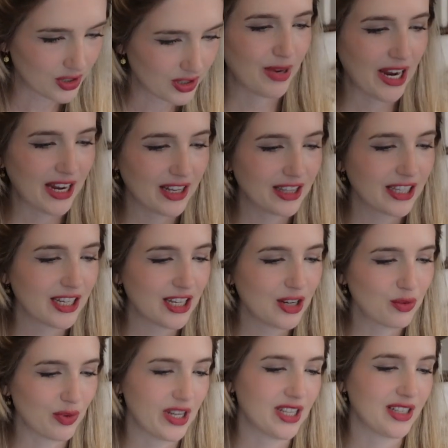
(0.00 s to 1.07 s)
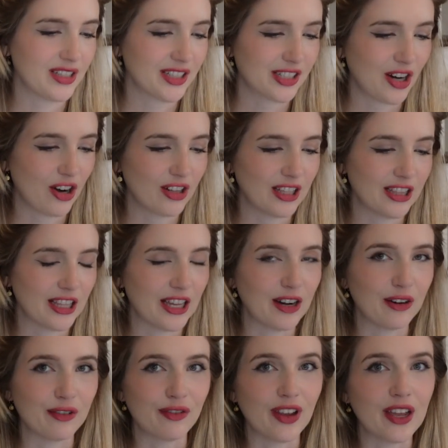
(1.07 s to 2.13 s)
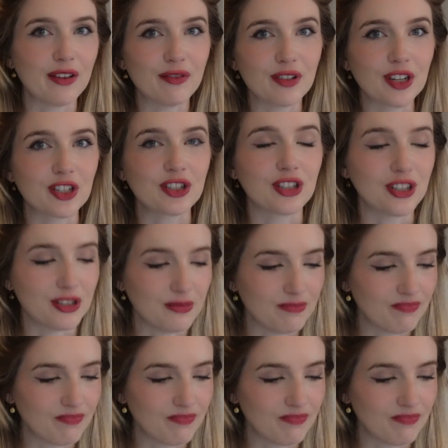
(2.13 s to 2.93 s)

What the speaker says: Badly written Scarlet Letter fan fiction.